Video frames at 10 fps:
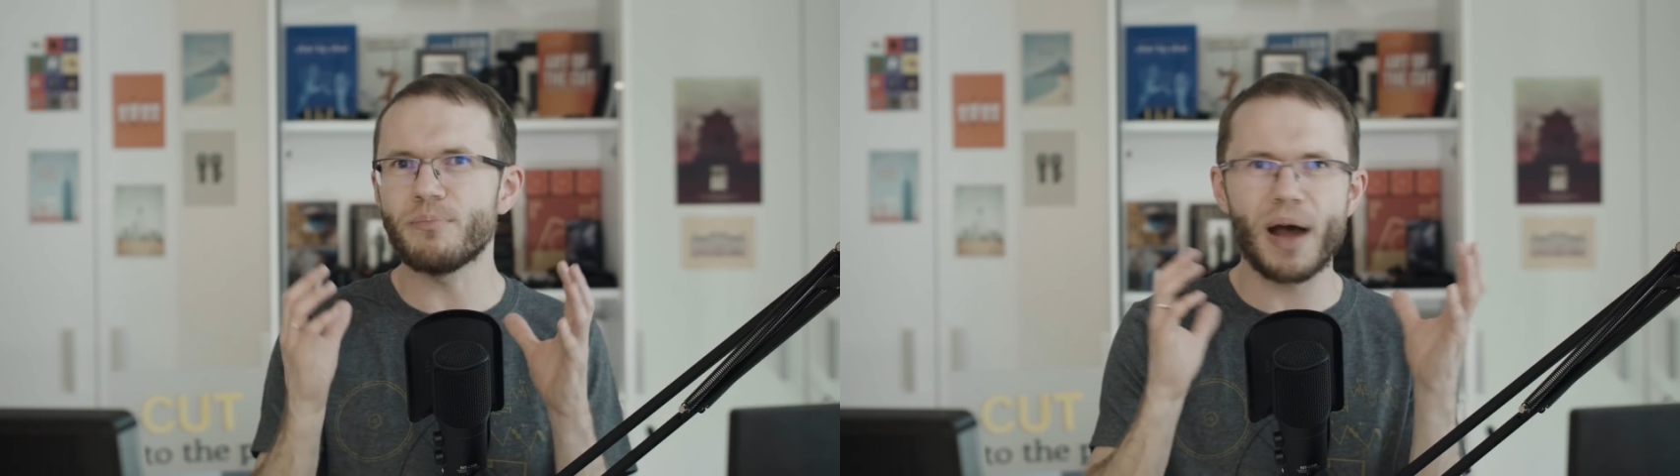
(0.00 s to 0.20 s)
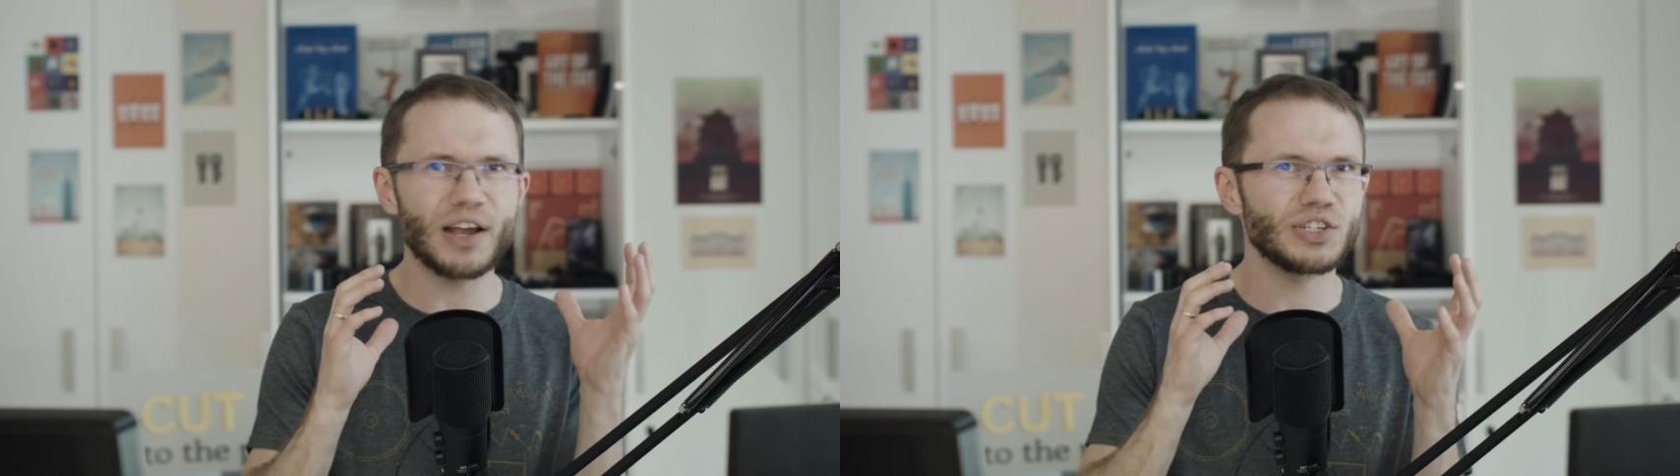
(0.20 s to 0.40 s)

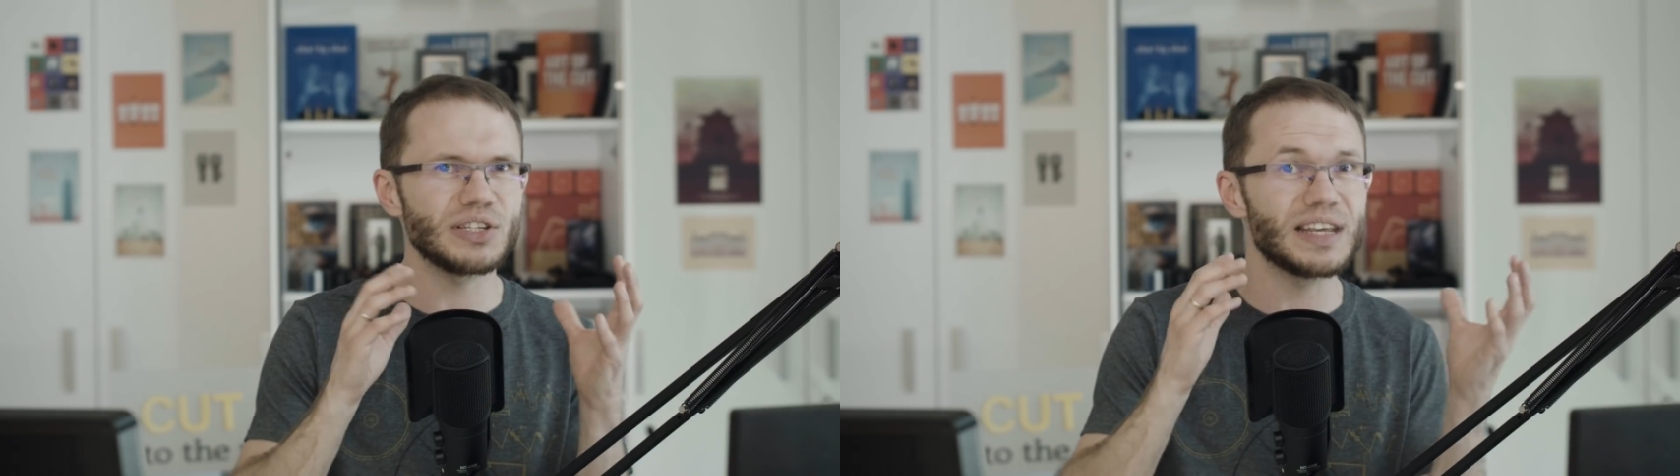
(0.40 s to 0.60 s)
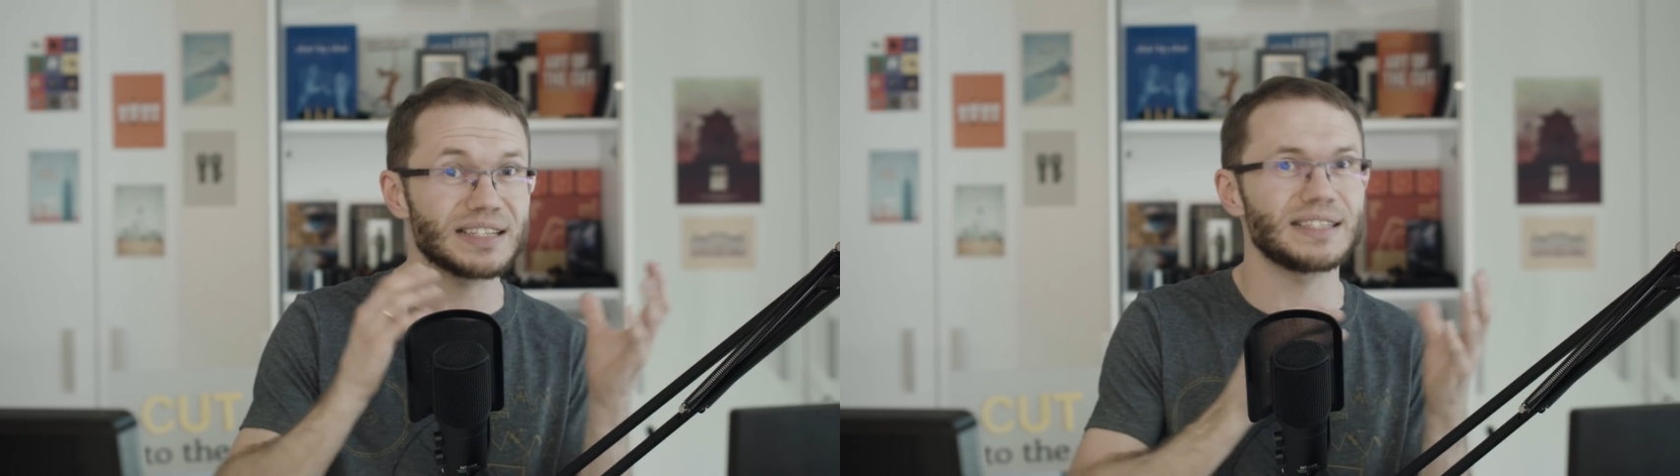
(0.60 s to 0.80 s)

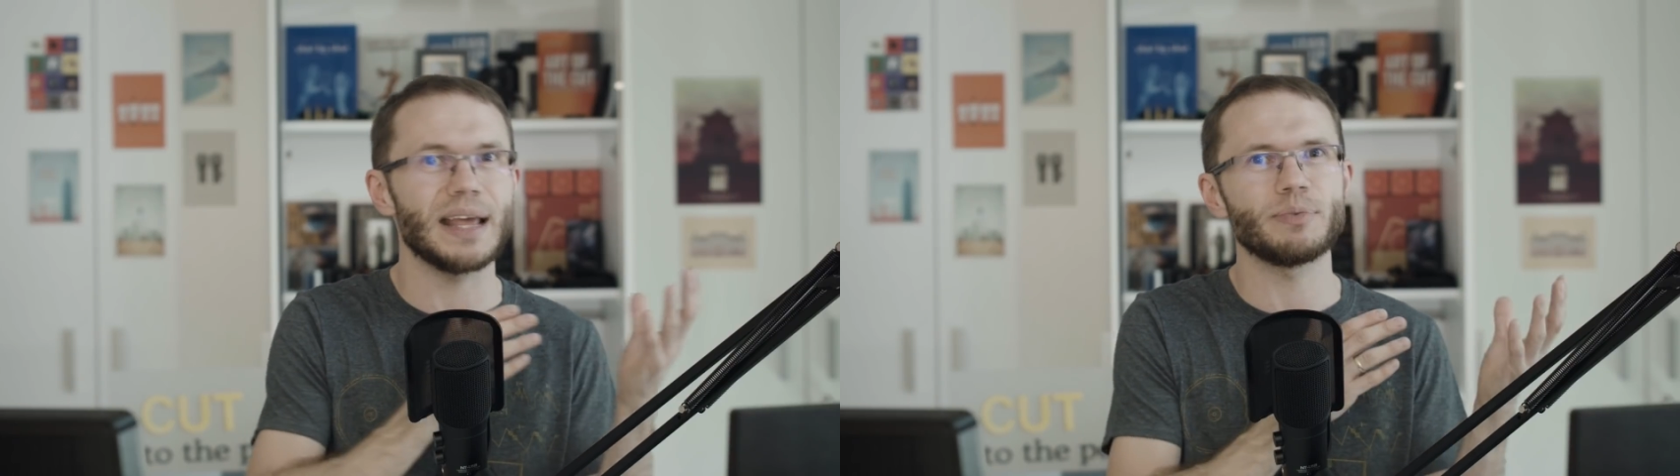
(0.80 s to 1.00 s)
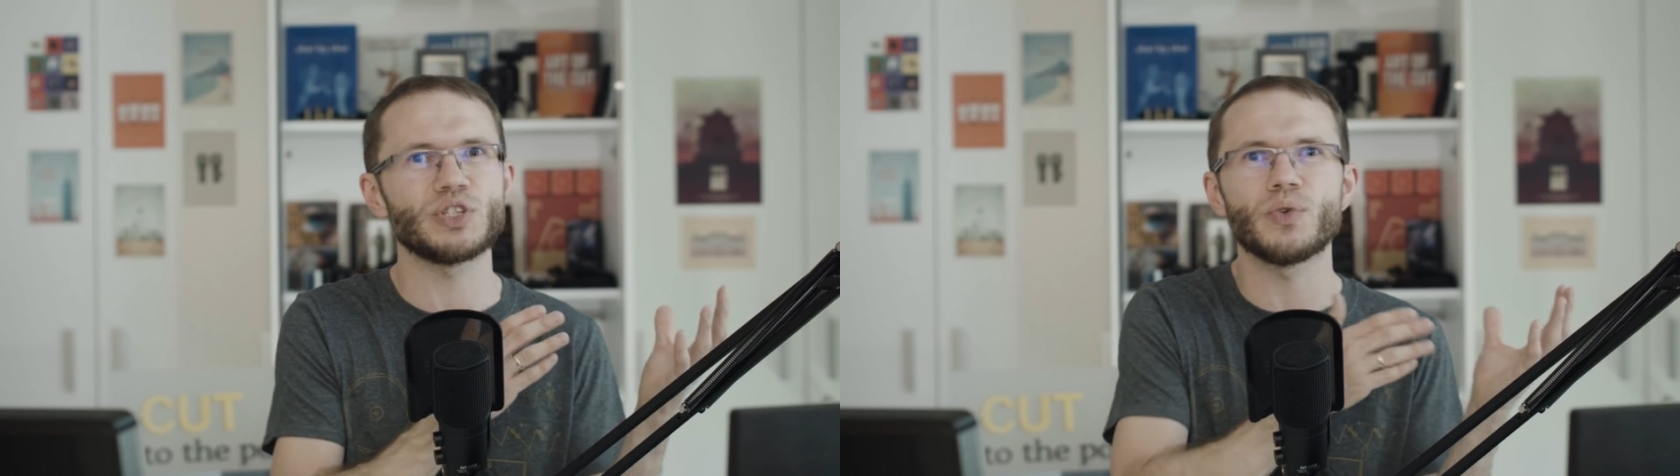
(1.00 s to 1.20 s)
imagine the
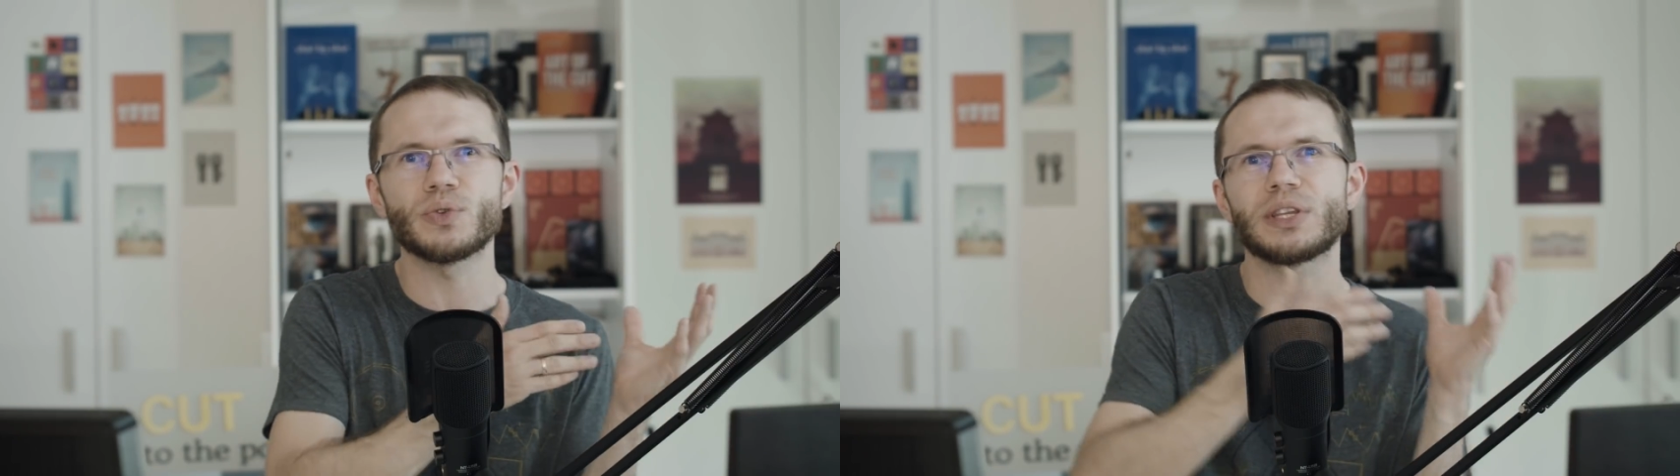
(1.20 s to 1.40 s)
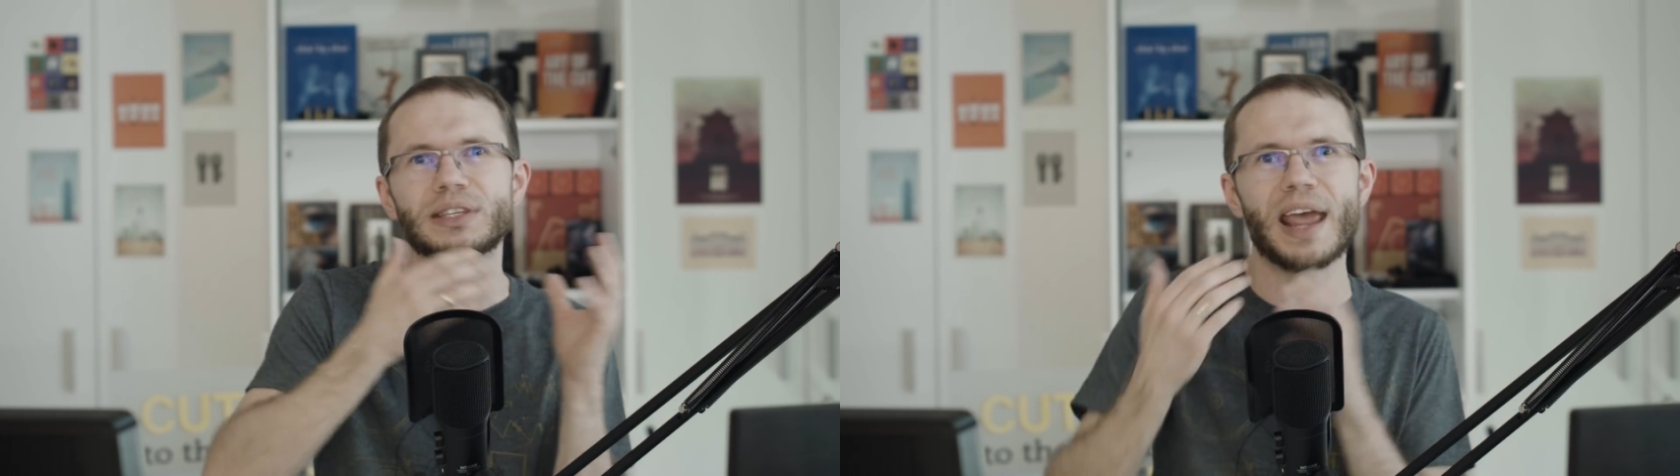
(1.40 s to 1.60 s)
steps you
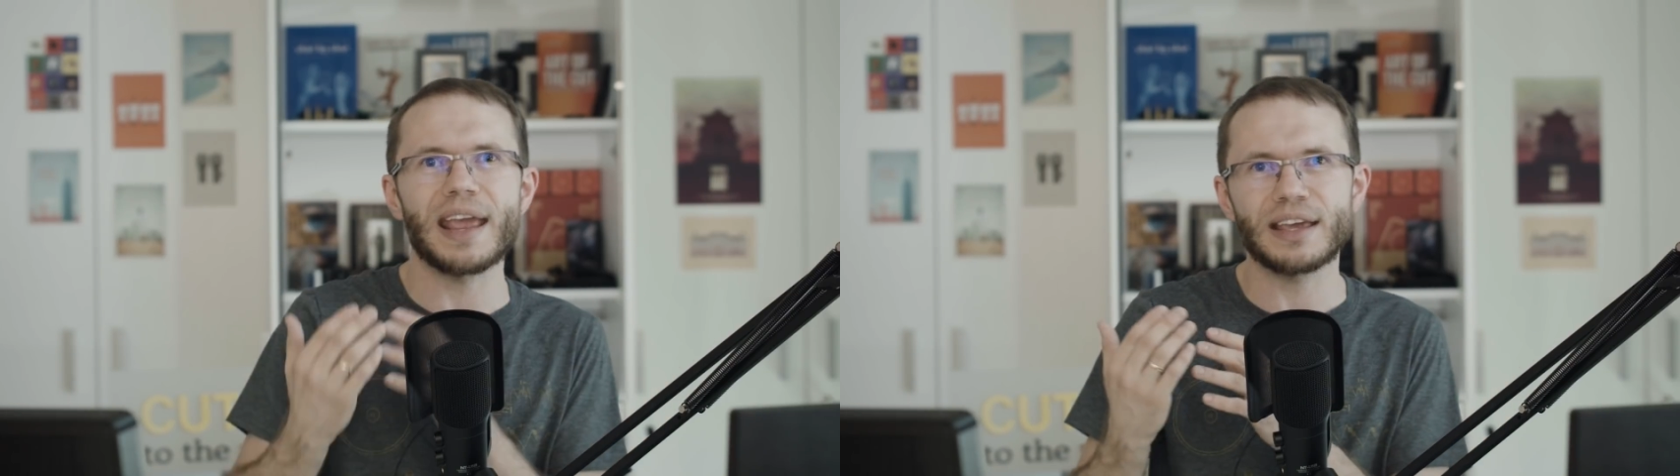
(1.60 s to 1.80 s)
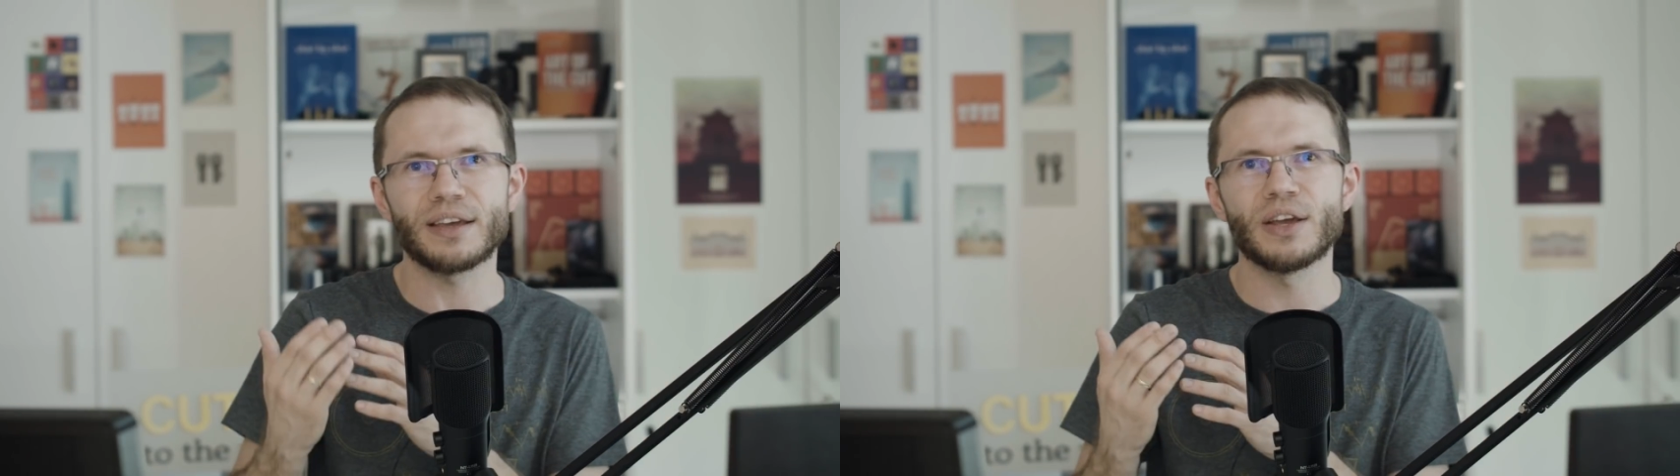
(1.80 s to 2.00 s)
would
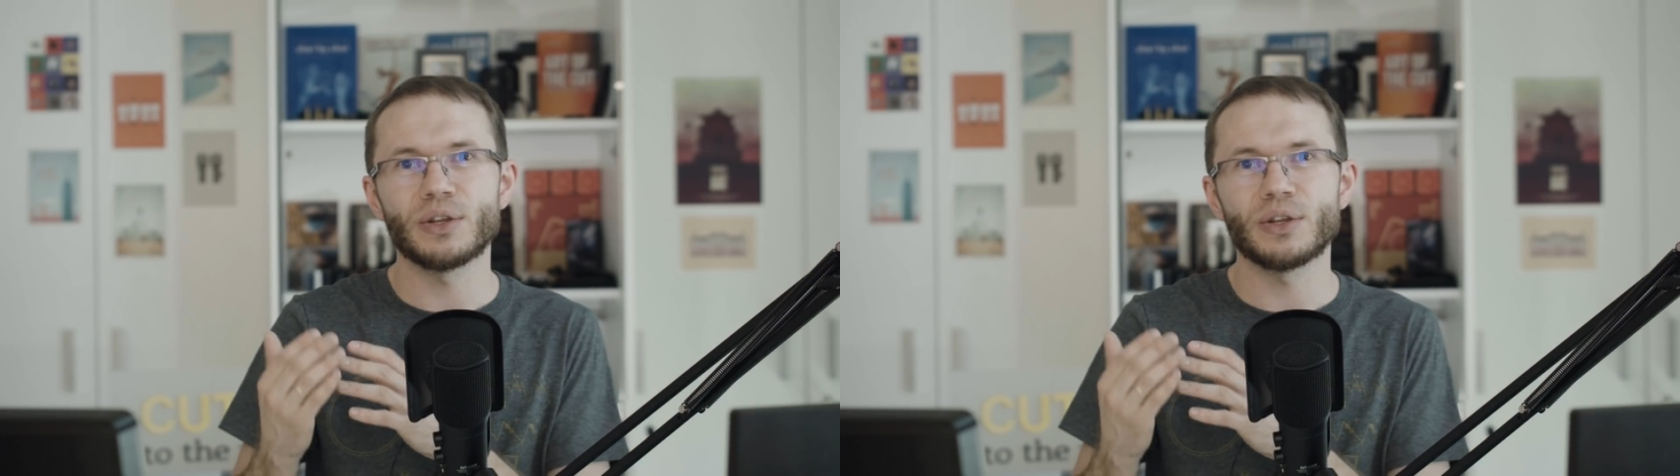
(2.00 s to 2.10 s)
take